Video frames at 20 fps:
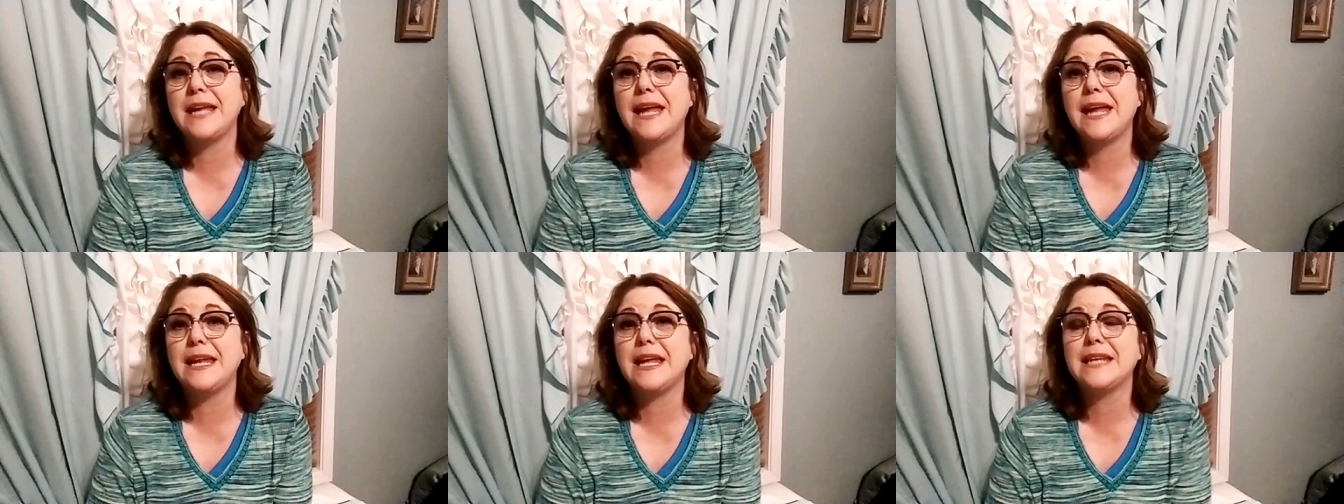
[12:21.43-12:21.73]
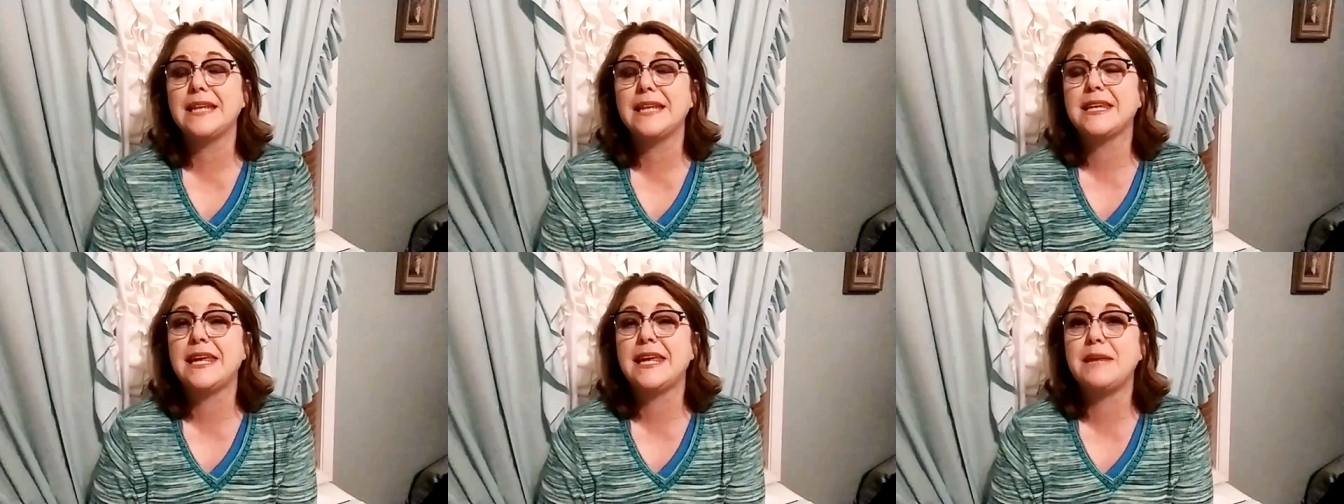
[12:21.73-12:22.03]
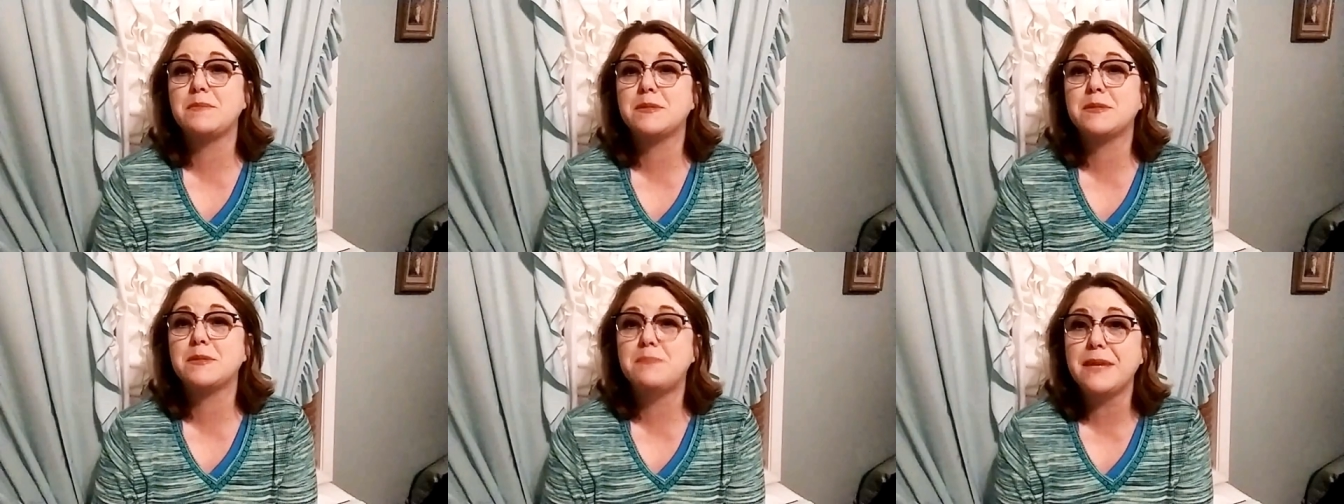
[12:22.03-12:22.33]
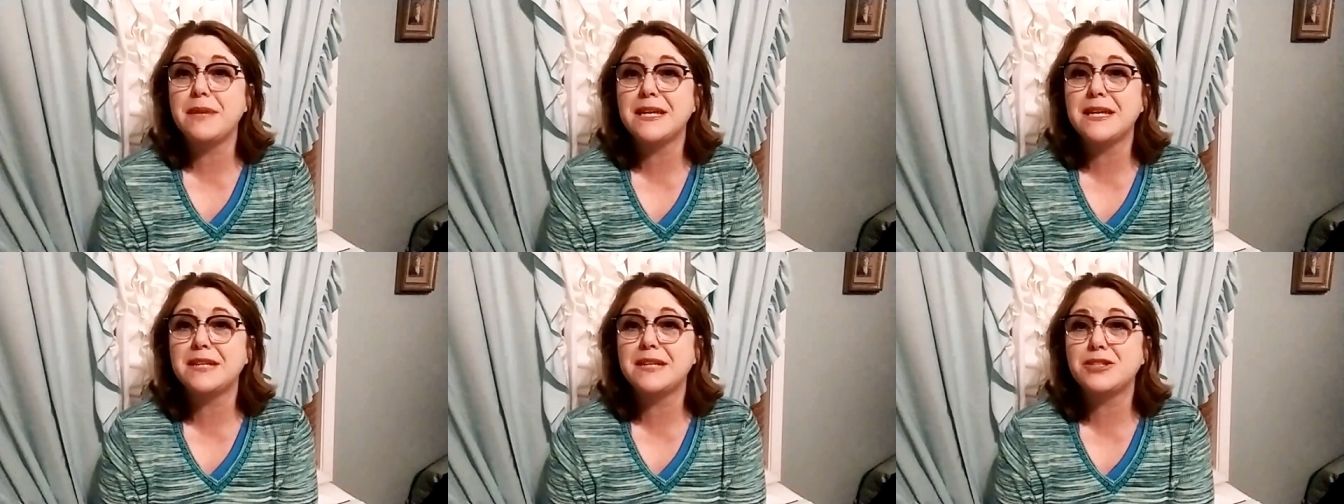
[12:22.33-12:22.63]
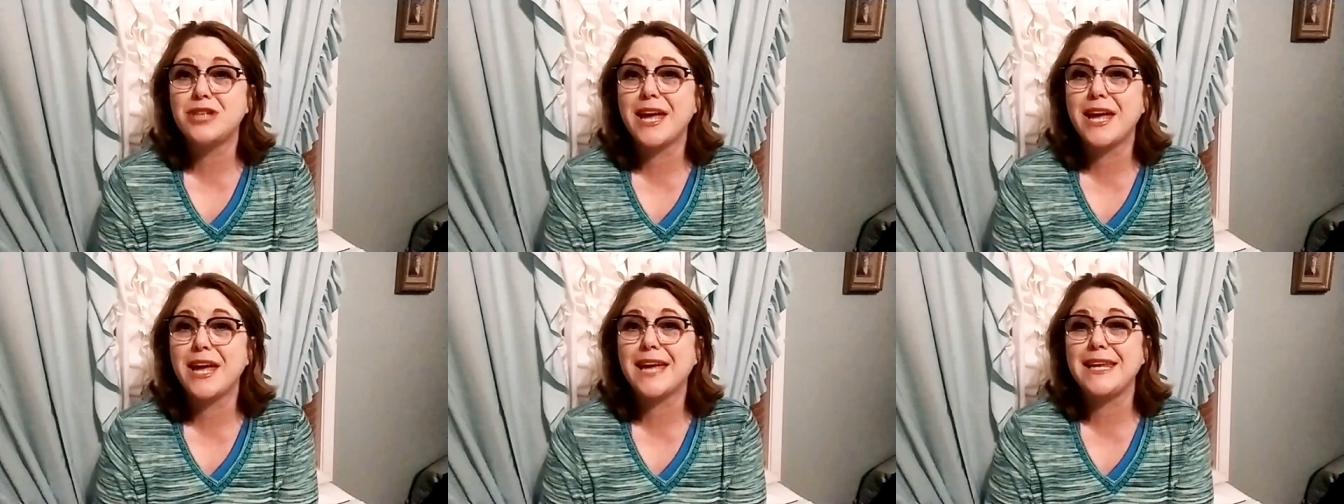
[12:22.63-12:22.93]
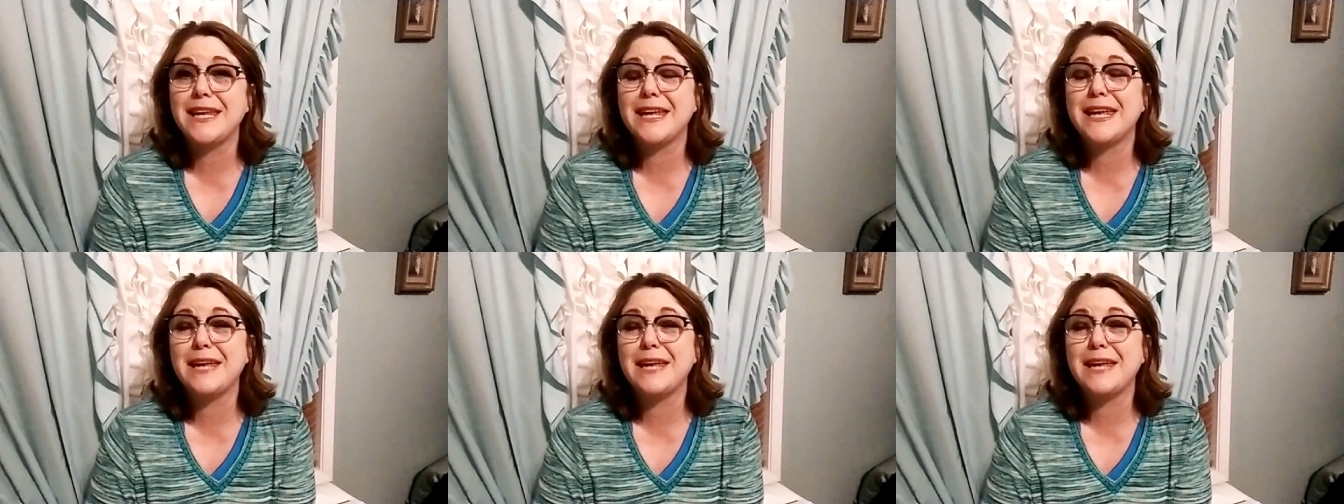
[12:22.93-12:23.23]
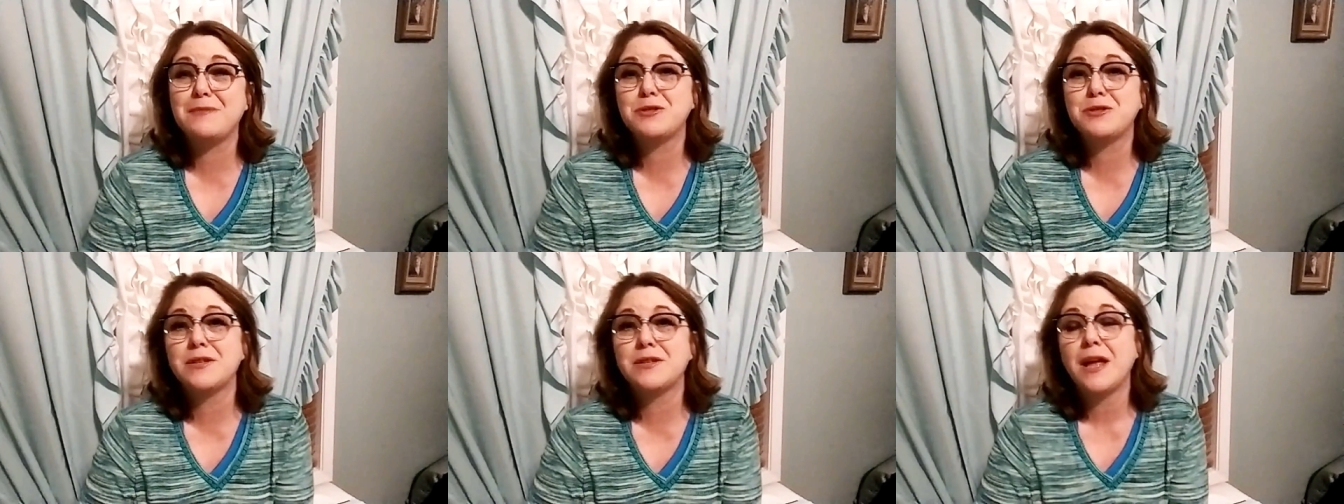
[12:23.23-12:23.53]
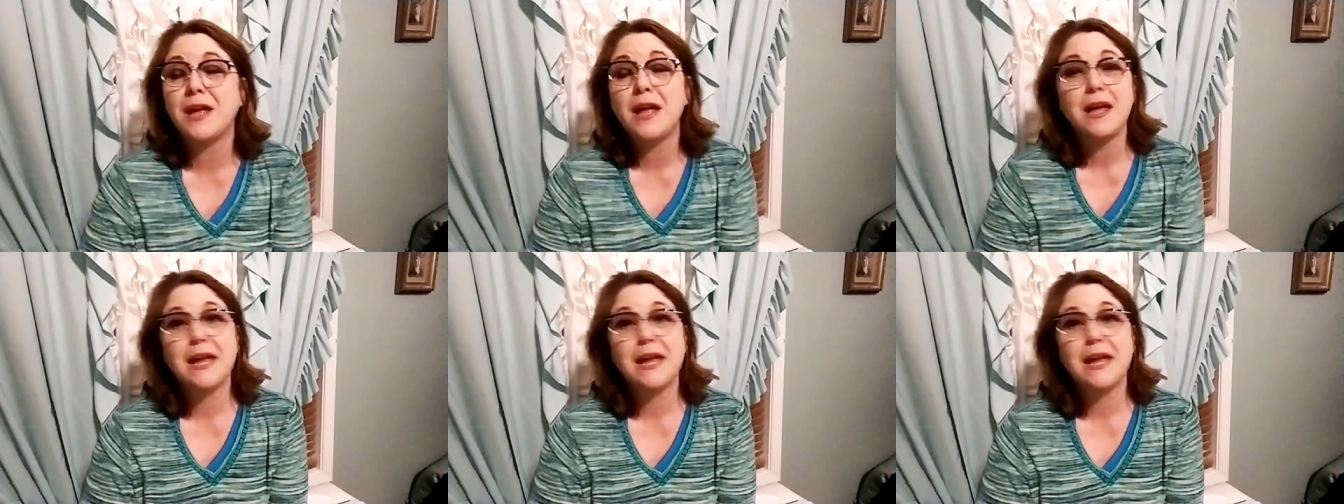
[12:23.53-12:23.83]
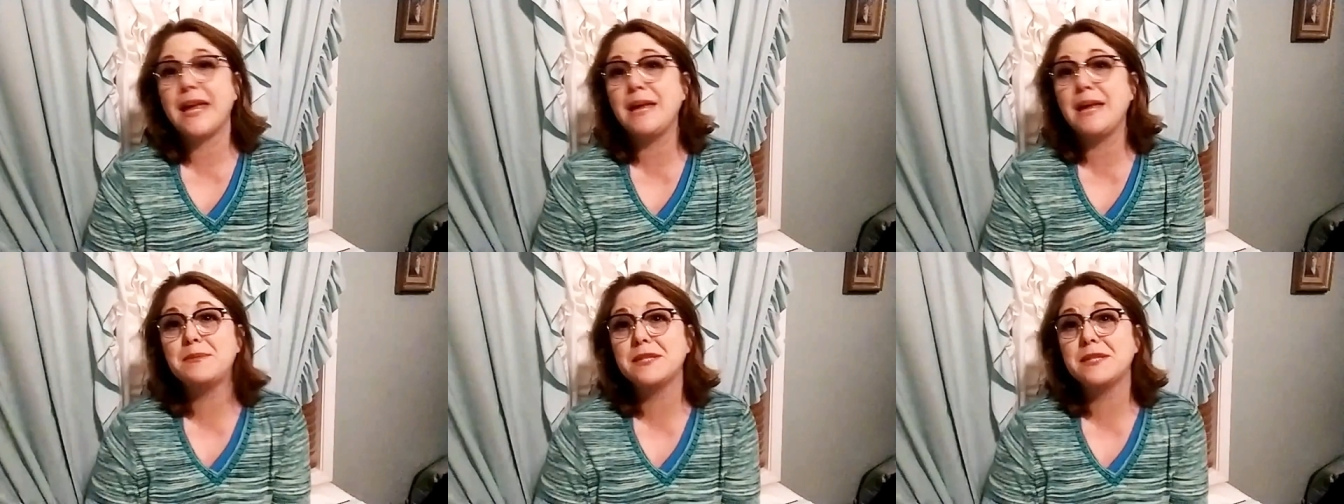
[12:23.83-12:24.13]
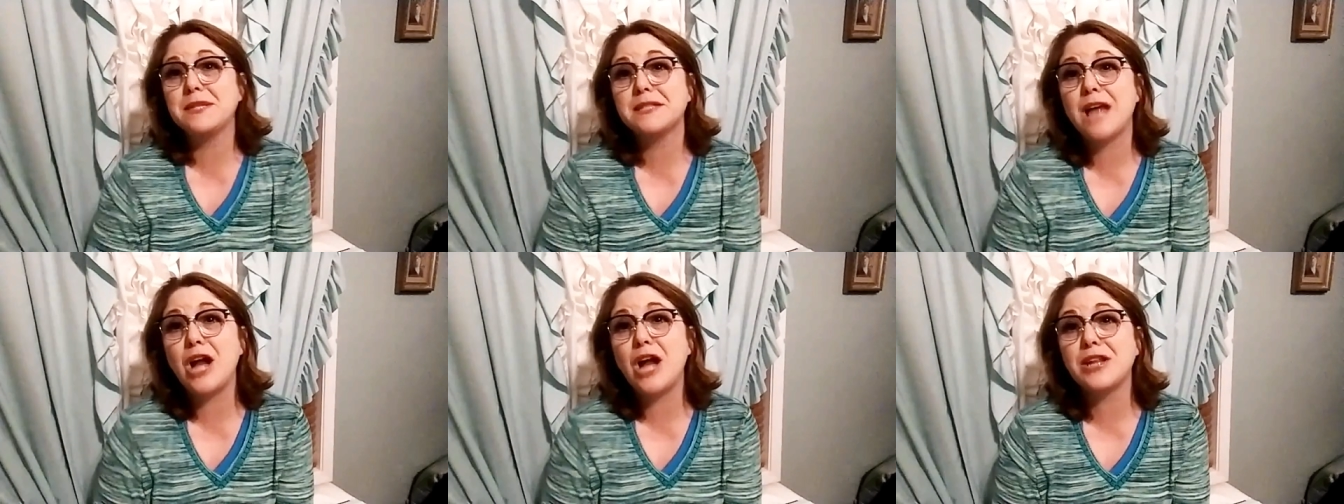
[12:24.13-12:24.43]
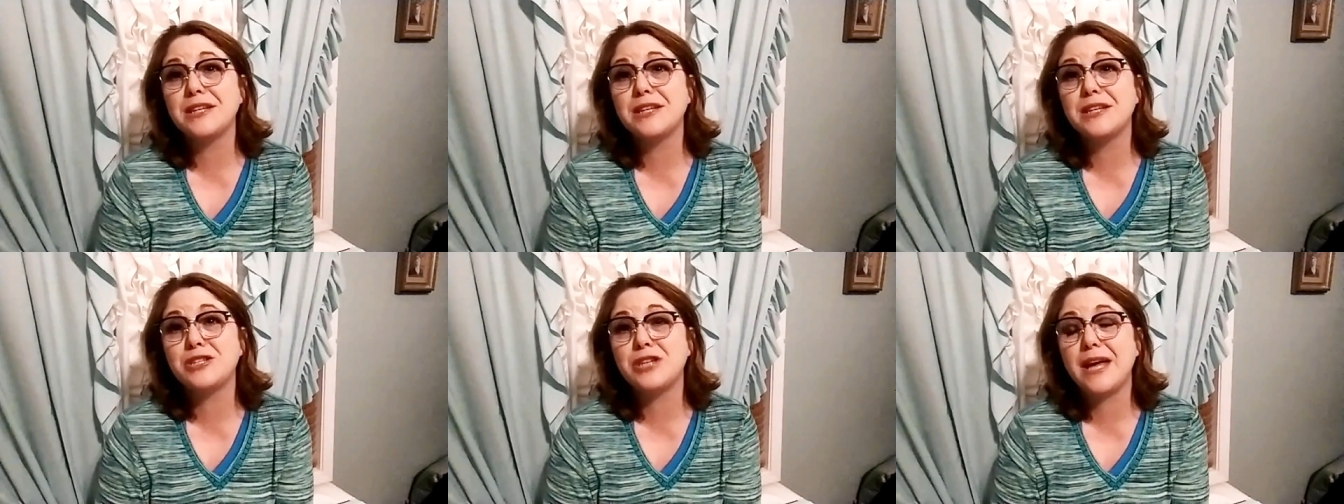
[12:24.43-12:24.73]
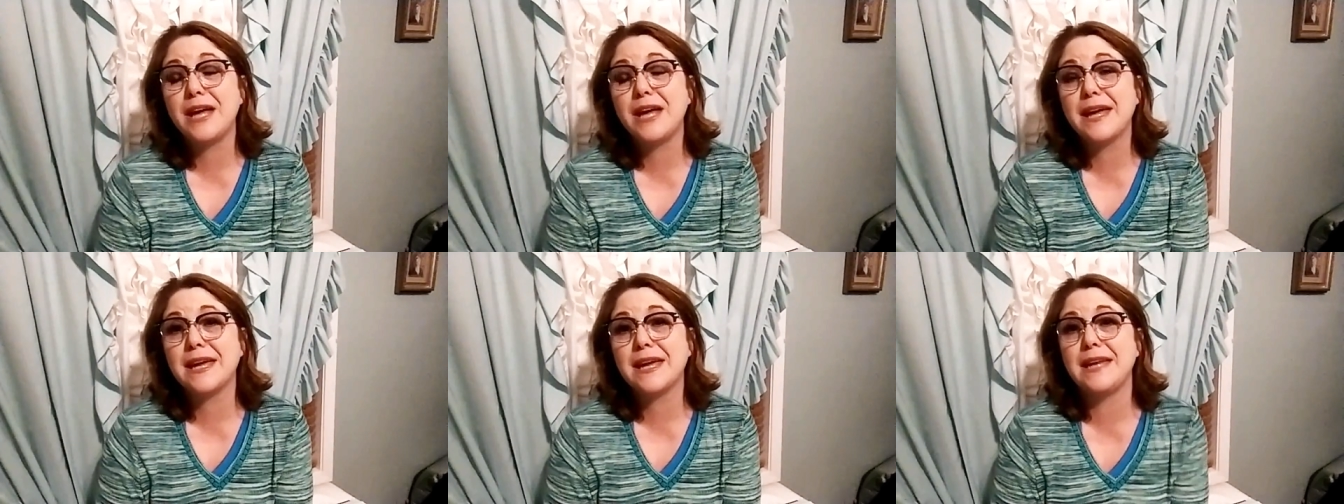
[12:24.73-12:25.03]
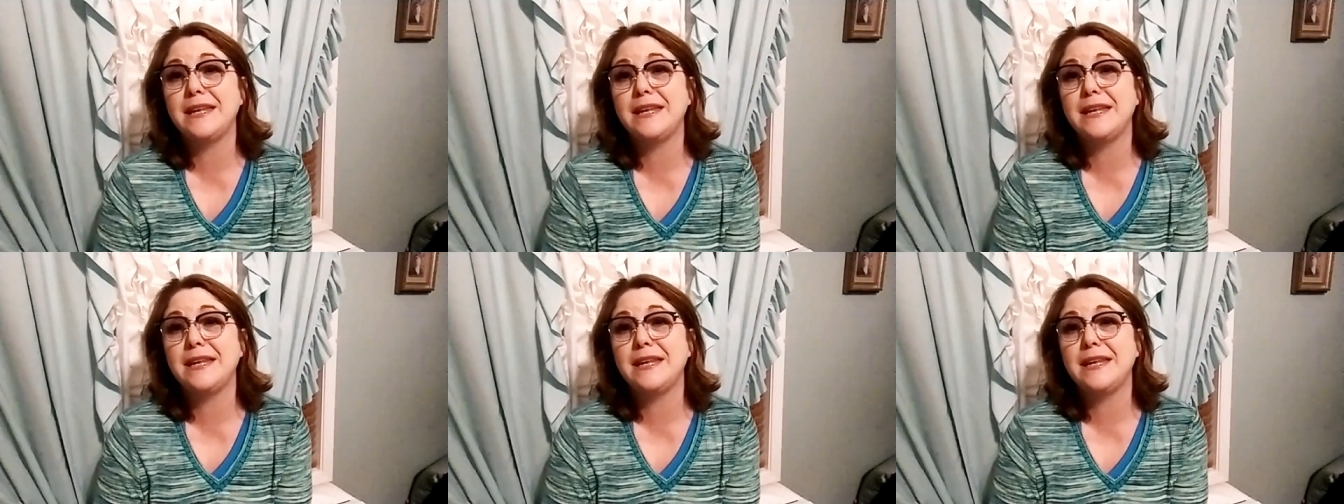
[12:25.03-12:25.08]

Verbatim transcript: and it keeps me in check, and it keeps keeps us all in check.